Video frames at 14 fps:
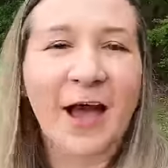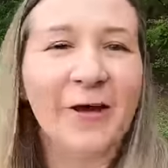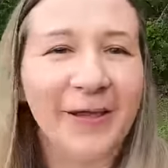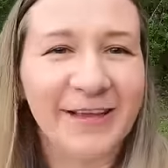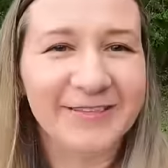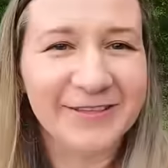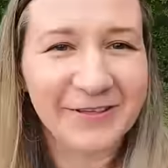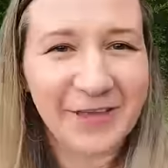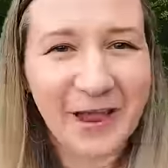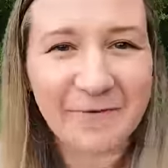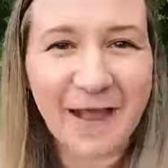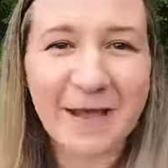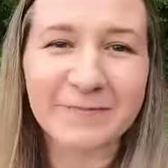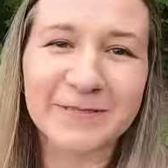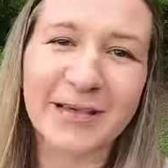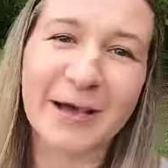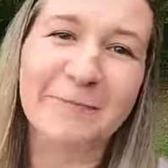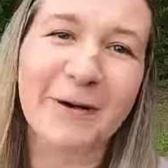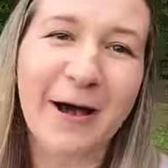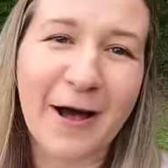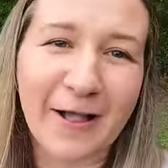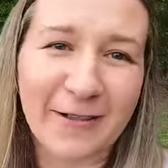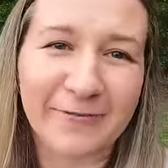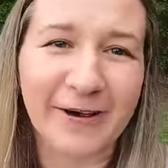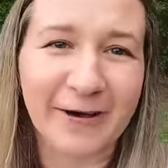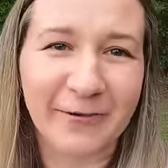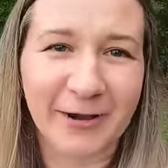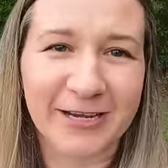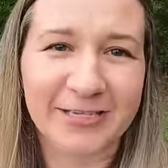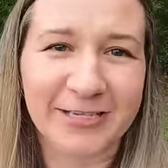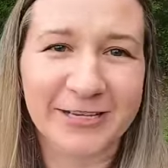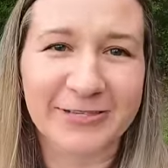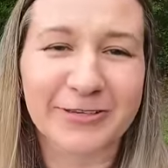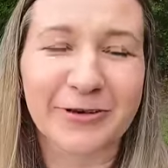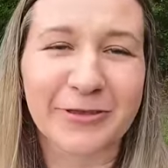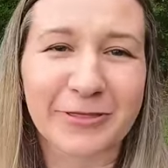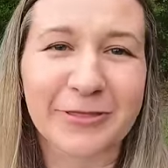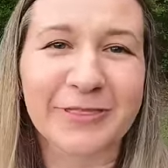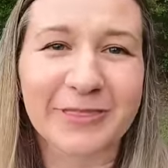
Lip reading: Okay, so that wraps up all of our questions, or